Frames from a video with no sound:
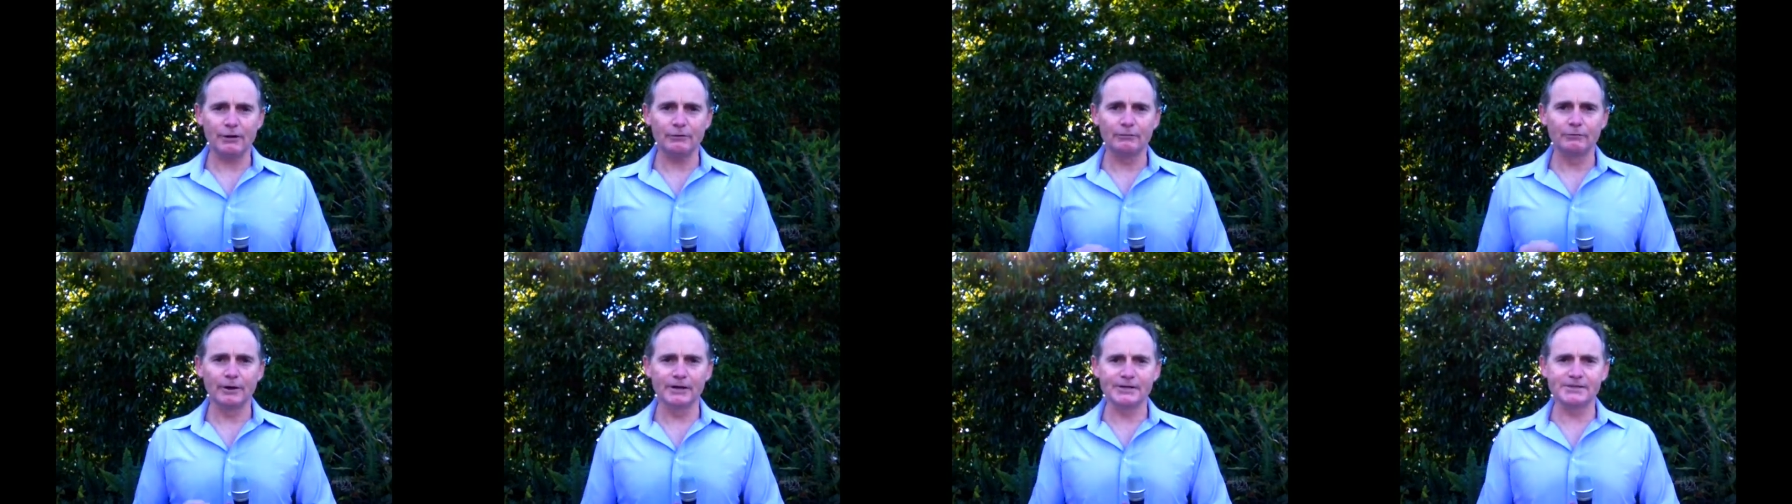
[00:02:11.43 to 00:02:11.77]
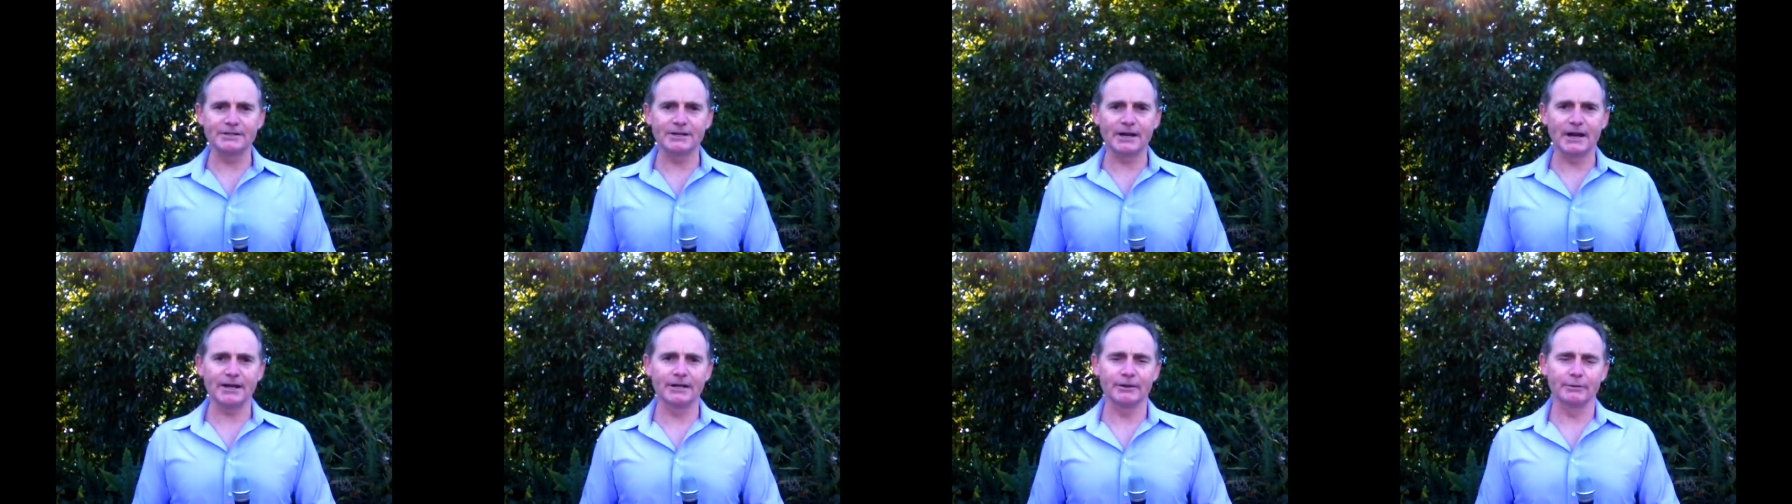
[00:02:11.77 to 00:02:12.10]

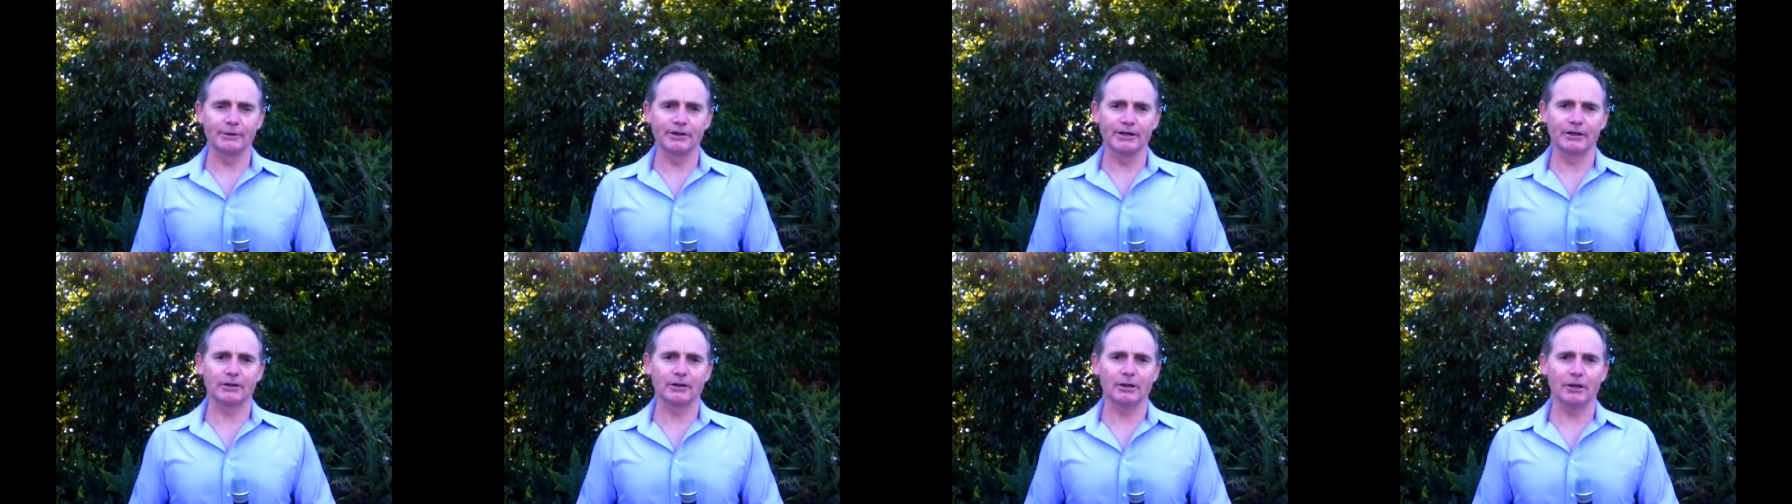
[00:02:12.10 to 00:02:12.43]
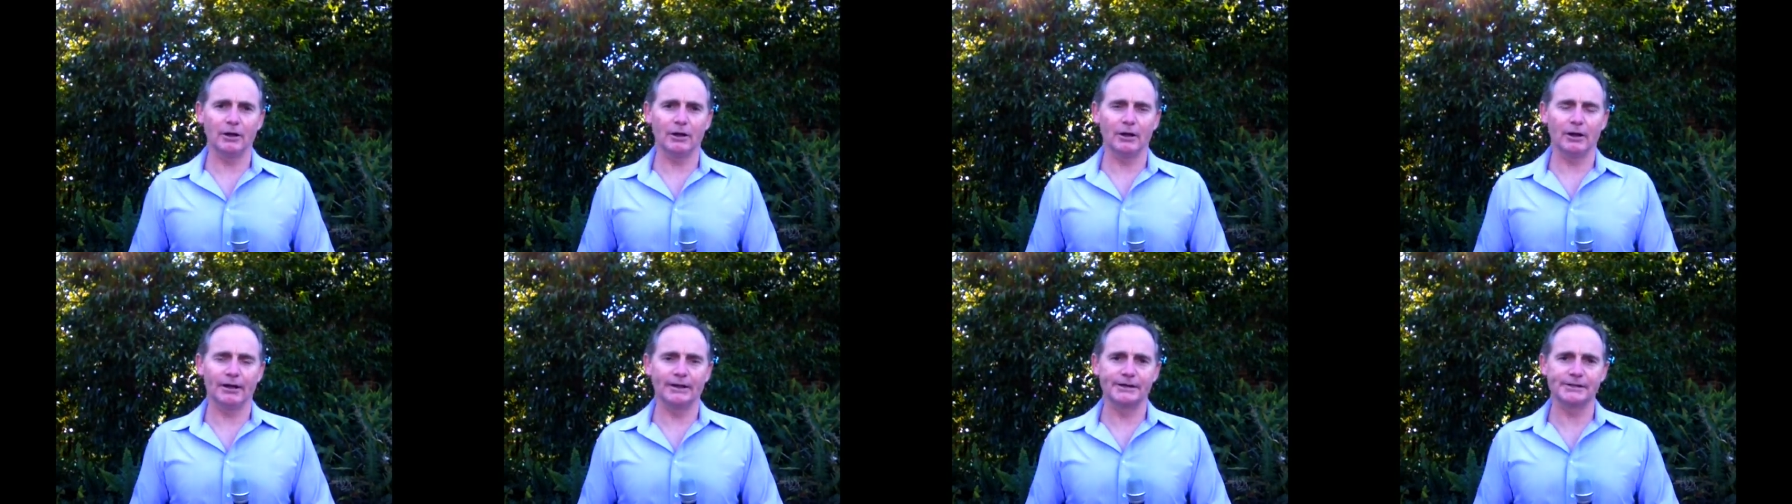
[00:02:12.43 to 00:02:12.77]
resonating with your
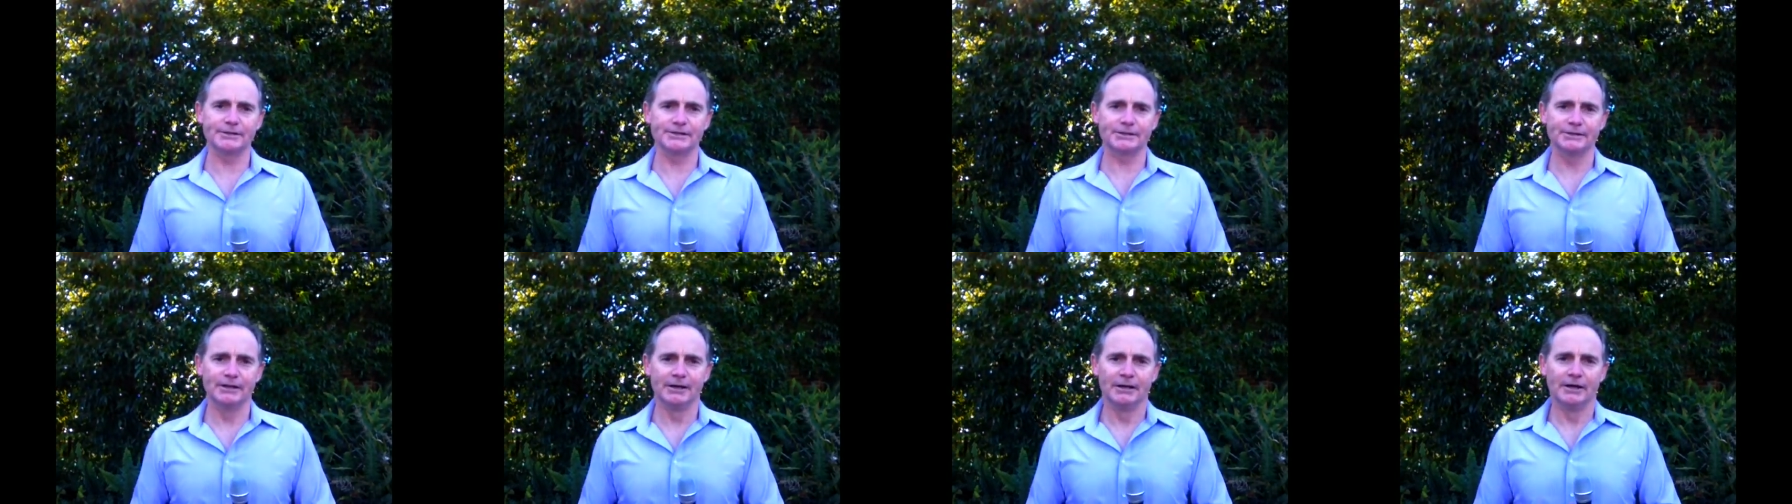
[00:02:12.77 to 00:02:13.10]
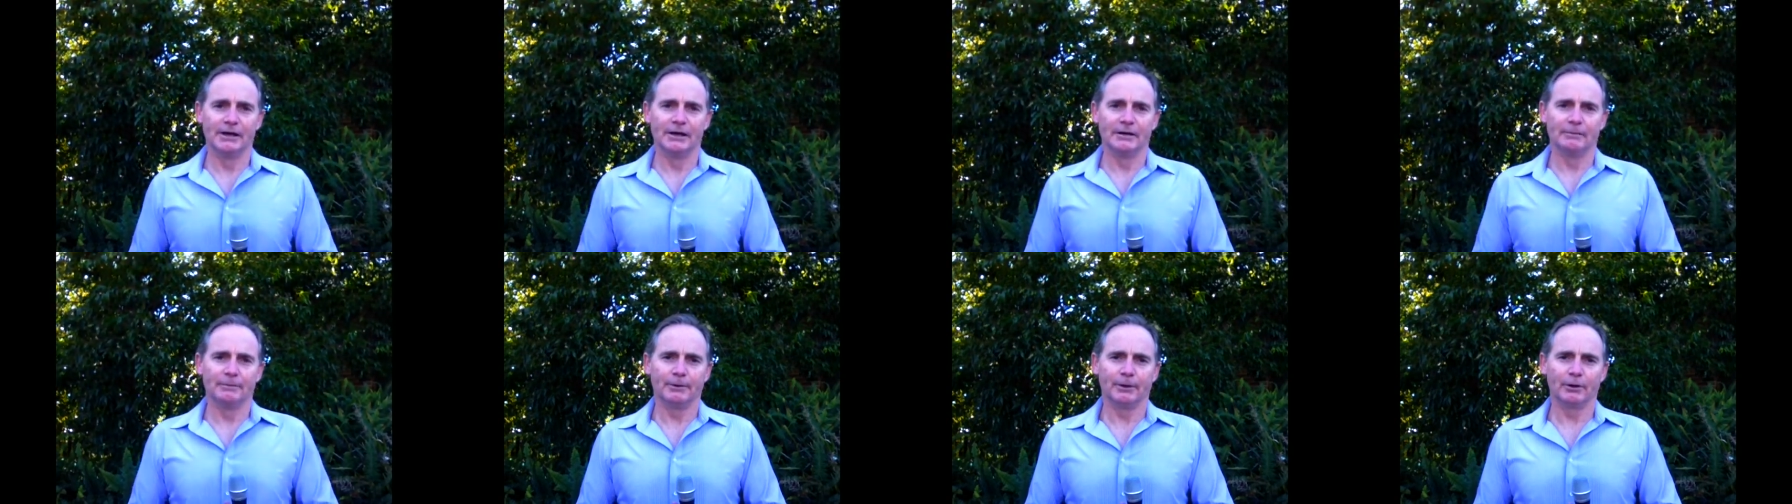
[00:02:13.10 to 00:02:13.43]
clients,
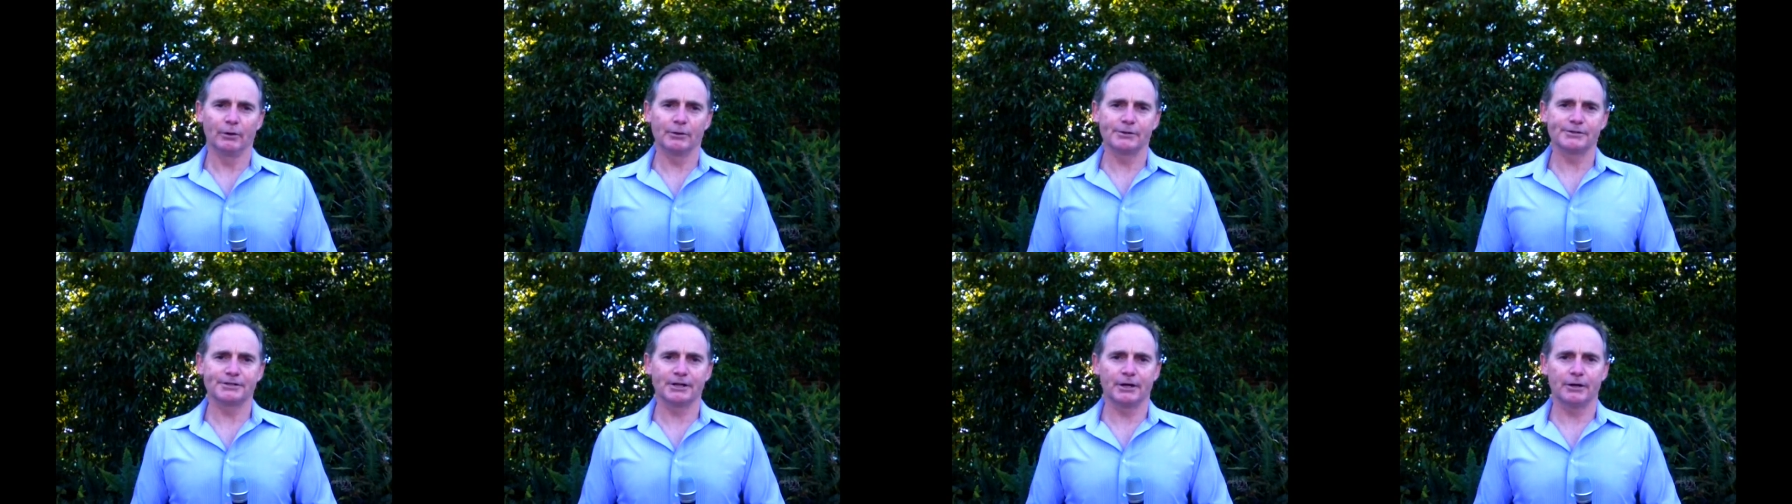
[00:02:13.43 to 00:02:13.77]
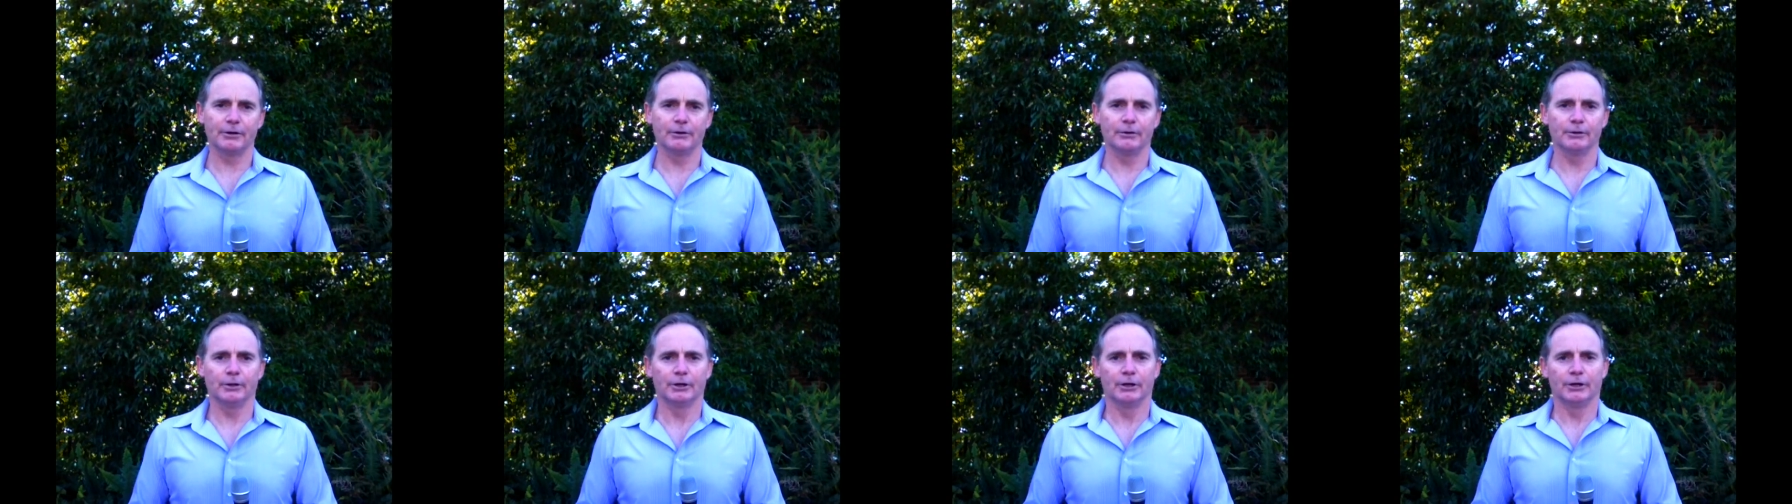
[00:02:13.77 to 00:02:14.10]
but
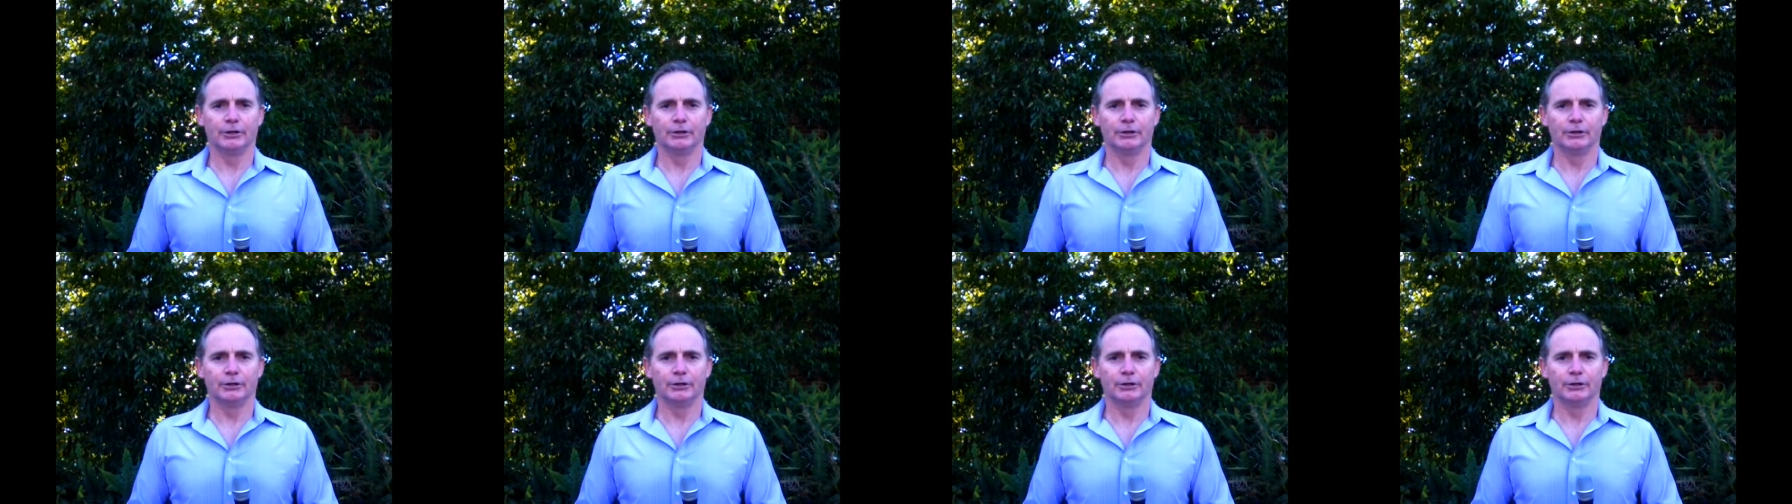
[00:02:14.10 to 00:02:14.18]
also